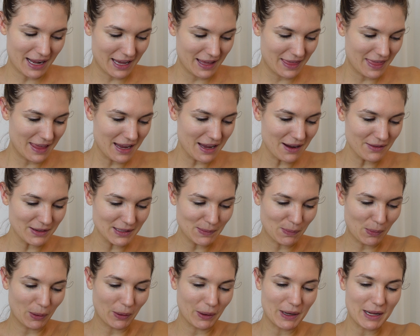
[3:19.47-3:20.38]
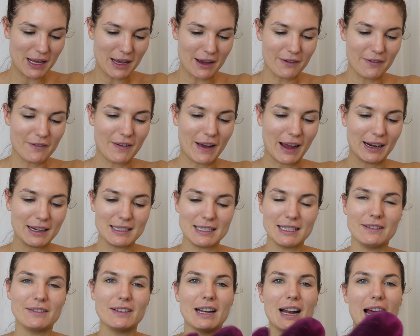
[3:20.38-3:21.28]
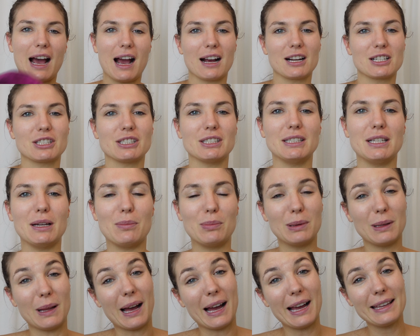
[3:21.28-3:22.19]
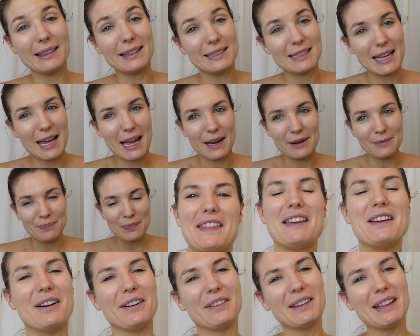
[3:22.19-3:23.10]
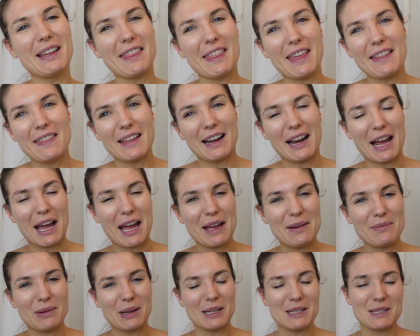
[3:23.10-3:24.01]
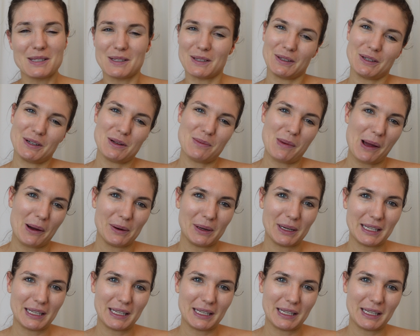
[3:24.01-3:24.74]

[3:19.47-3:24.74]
I think it was pretty effective at actually applying the tan. The only thing that I'm concerned about